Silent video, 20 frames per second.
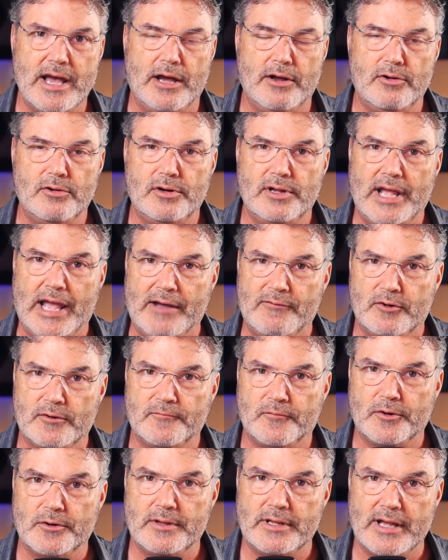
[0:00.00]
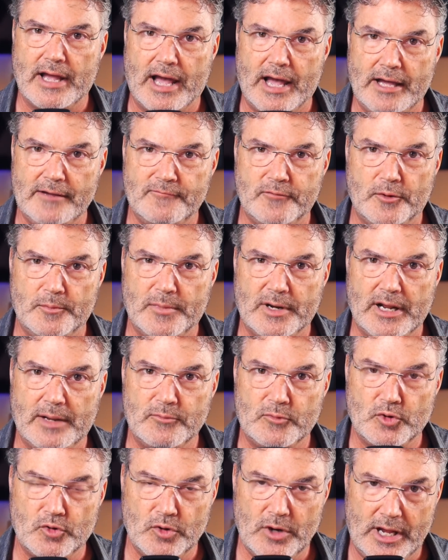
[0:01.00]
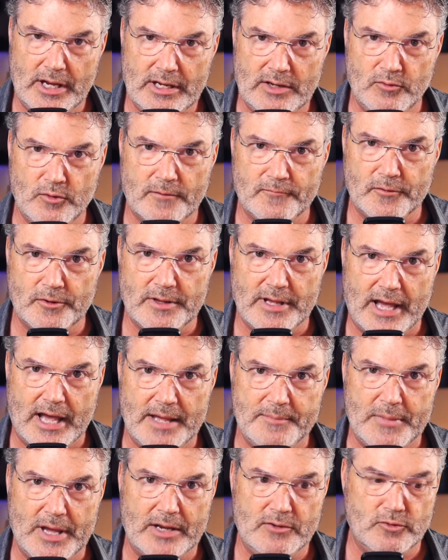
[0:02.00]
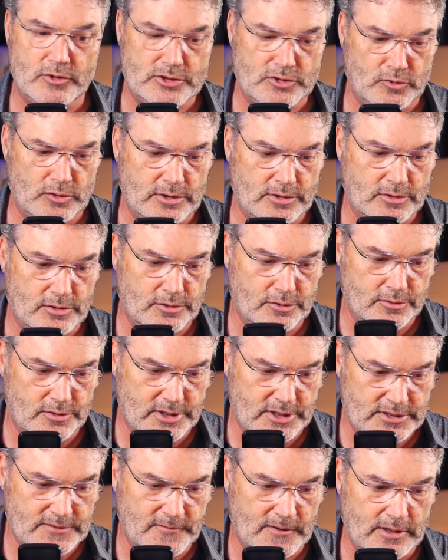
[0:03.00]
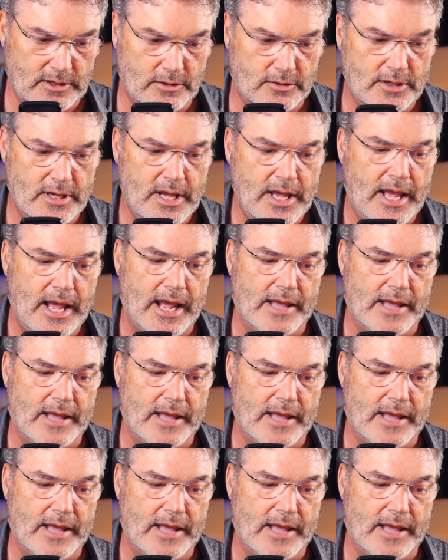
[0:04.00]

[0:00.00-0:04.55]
I only have one for the iPhone, but I'm creating one for the iPad, which will include this video,